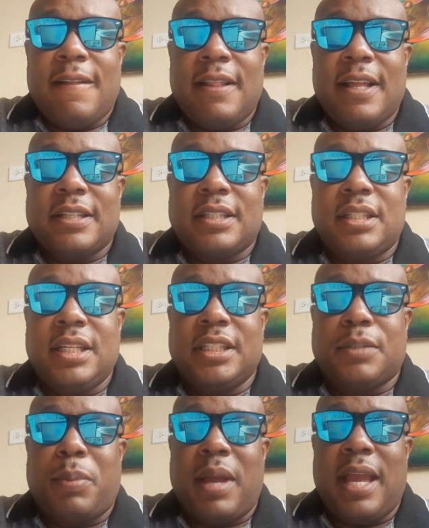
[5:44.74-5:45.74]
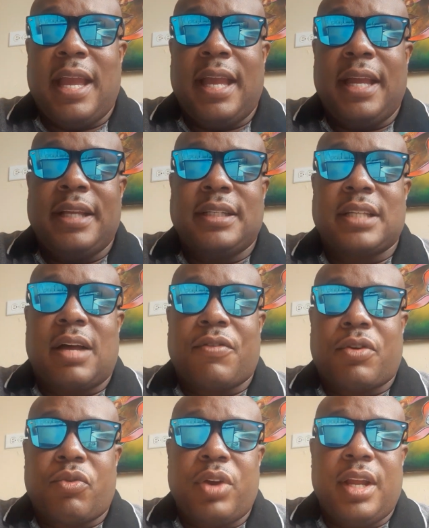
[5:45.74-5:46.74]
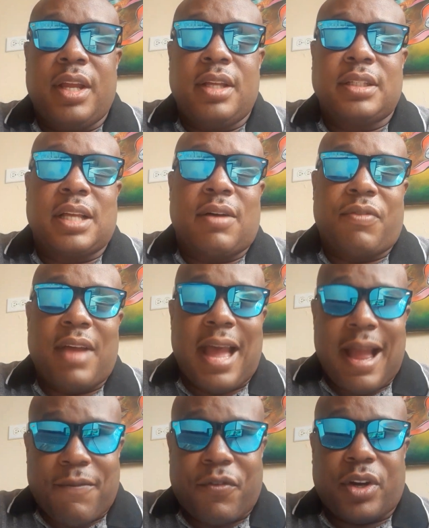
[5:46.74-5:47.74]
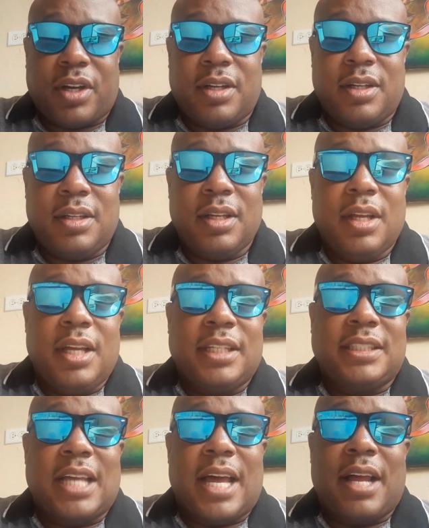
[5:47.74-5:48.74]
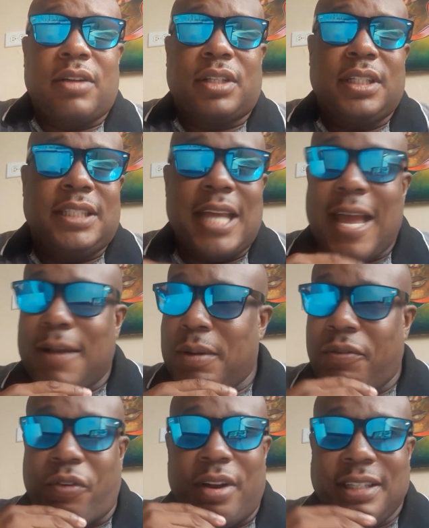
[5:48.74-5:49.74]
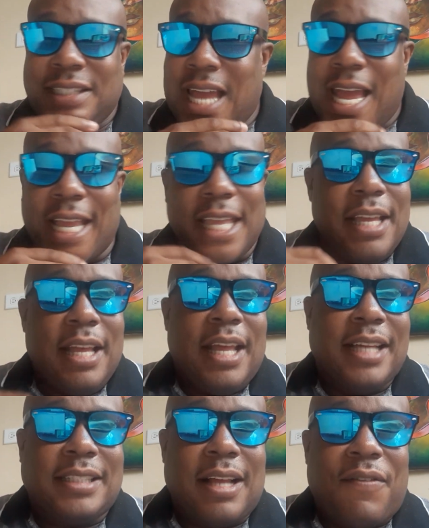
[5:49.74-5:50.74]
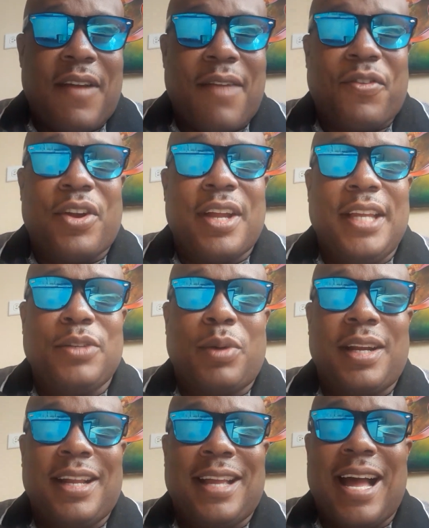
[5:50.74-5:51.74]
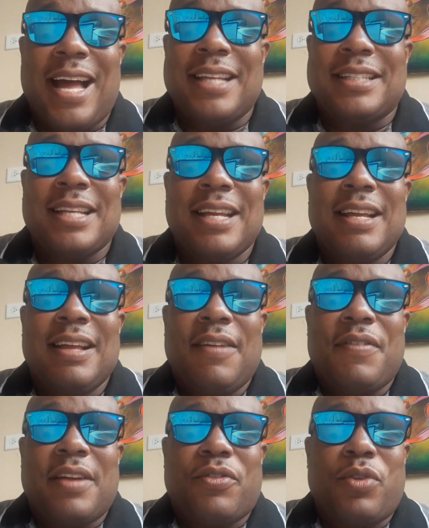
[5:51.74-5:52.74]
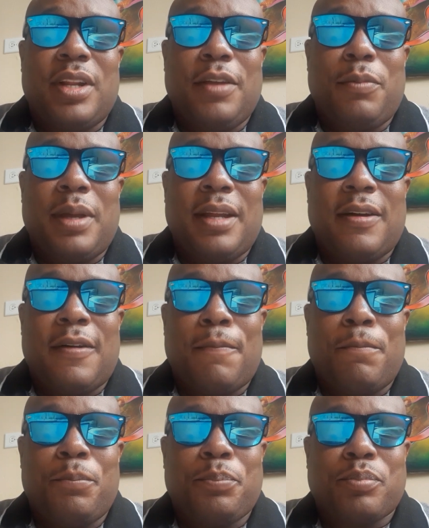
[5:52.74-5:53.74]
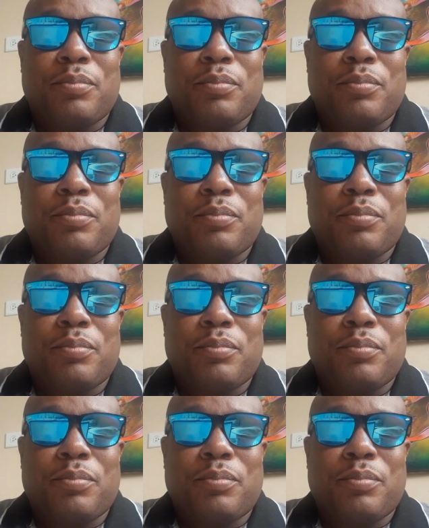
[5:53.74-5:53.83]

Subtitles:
Let's see, Spain, South Korea, South Africa. Shout out to Jack, my friend Jack in South Africa. He's one of the guys that's really been